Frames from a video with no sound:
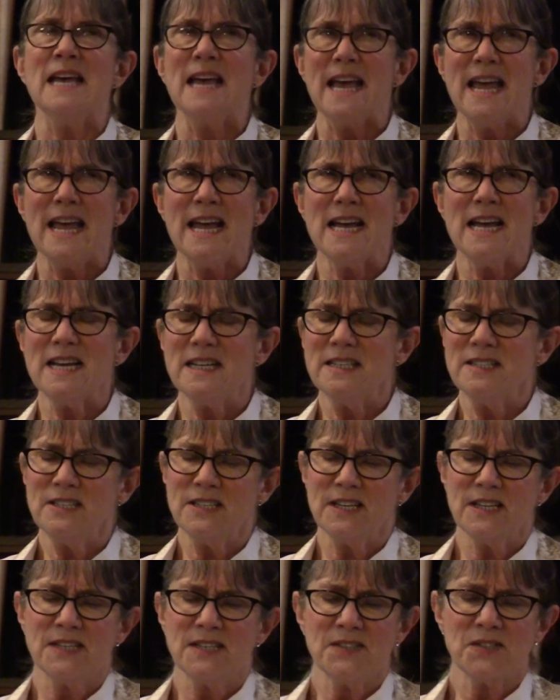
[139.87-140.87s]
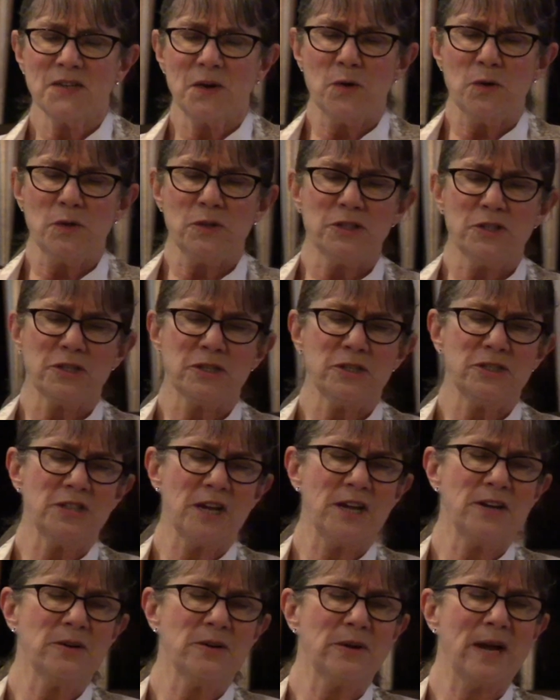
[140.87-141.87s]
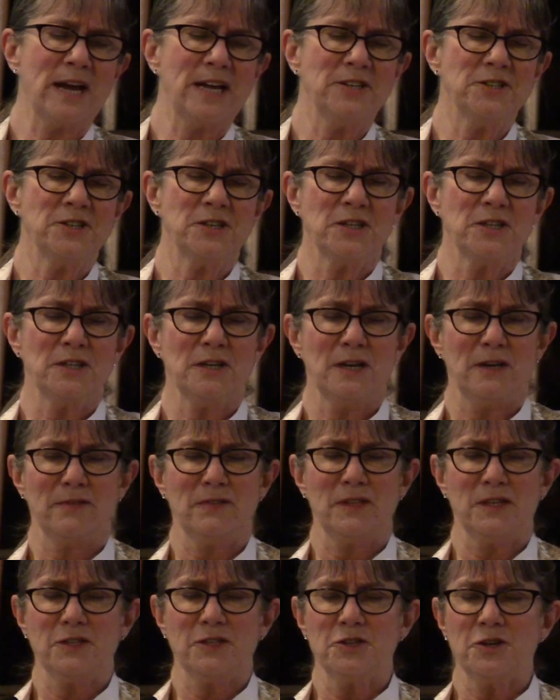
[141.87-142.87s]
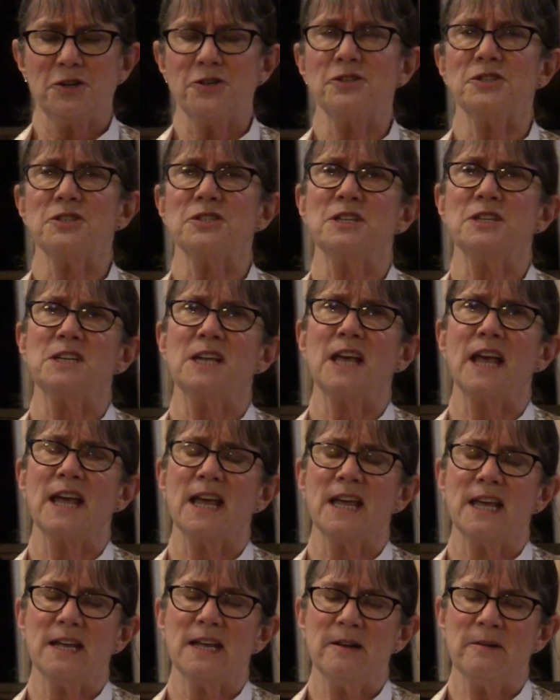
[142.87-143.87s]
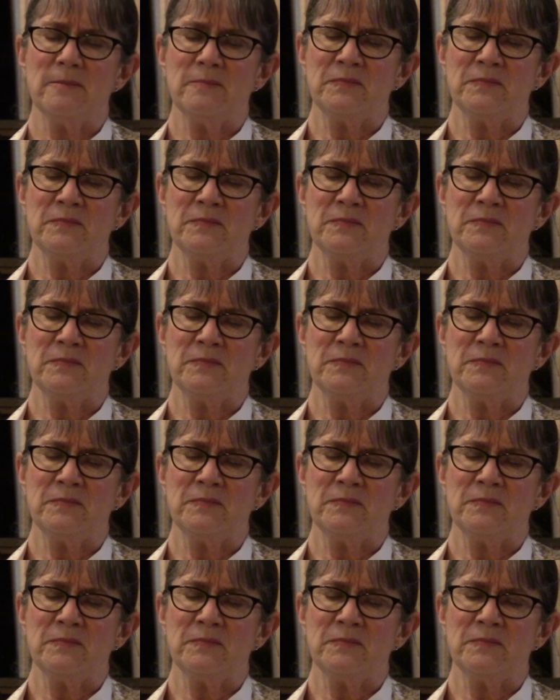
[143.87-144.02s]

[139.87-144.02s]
and as older generation of the church today,